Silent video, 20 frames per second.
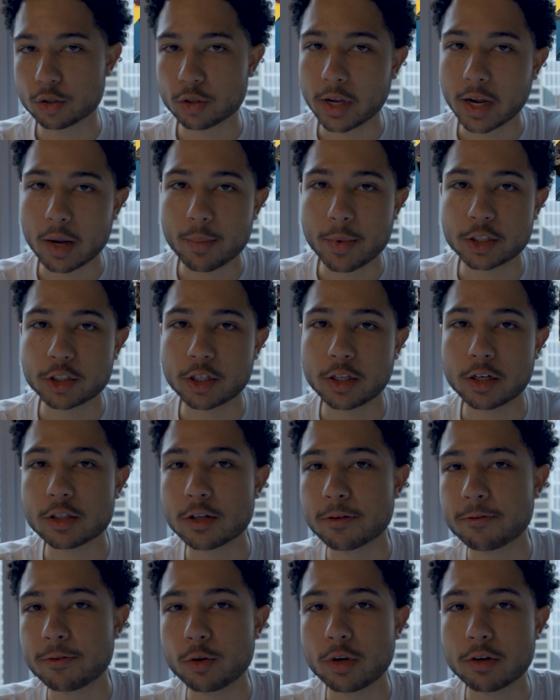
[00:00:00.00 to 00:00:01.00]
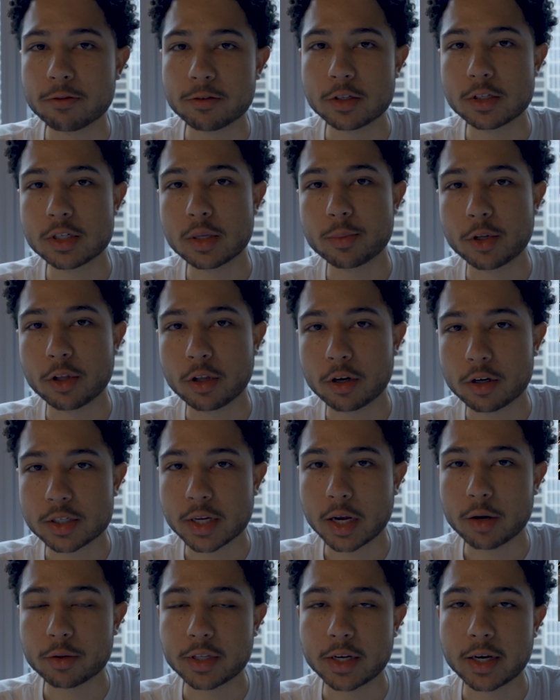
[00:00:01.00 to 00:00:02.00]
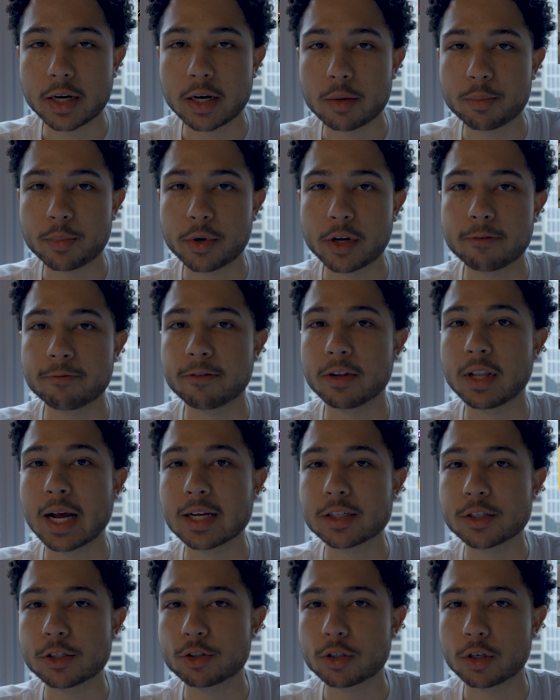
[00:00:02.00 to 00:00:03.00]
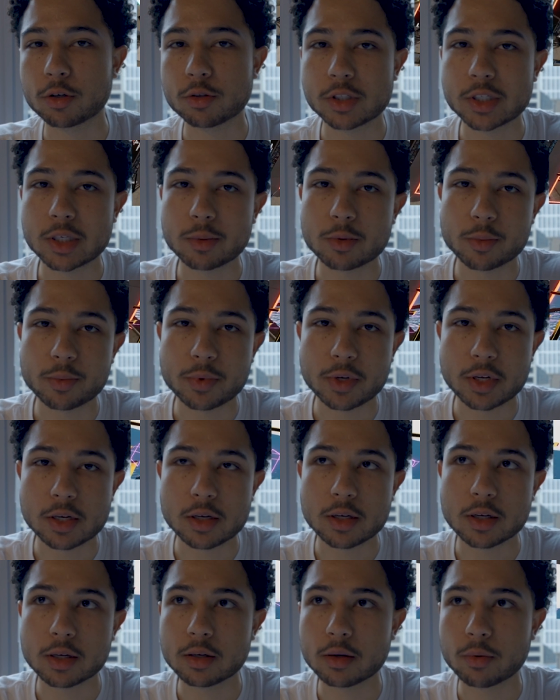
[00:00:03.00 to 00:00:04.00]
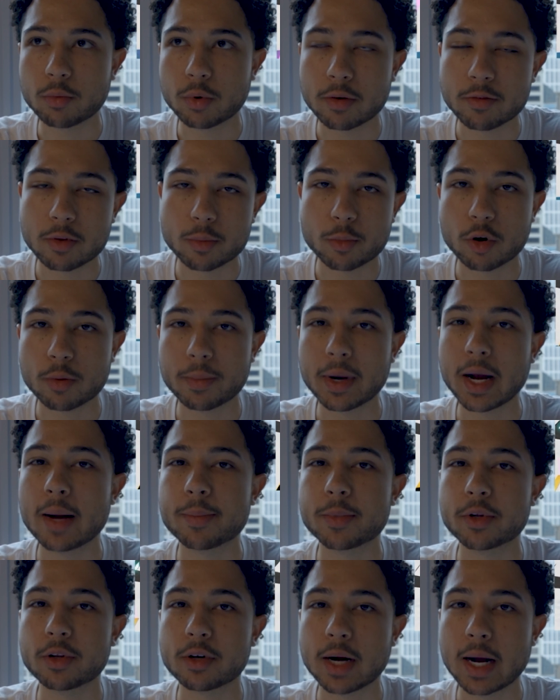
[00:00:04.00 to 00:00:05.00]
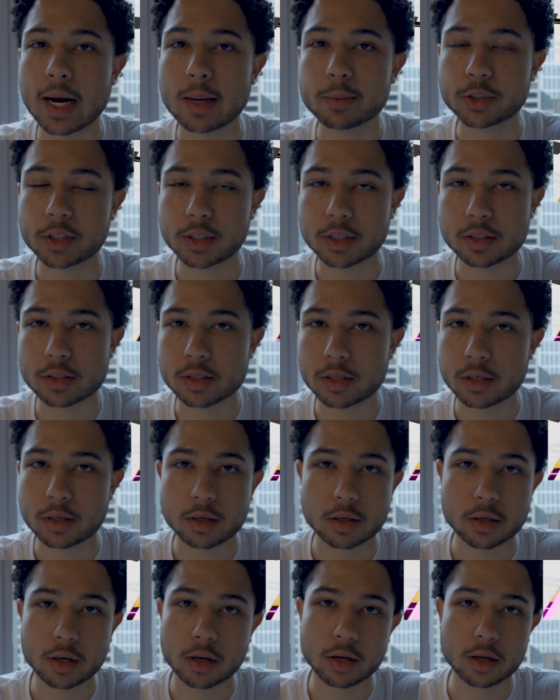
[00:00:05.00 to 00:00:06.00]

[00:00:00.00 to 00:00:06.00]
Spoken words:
So like I mentioned, there's a few different simulators out there, but Velocidrone seemed to be one of the more popular options, and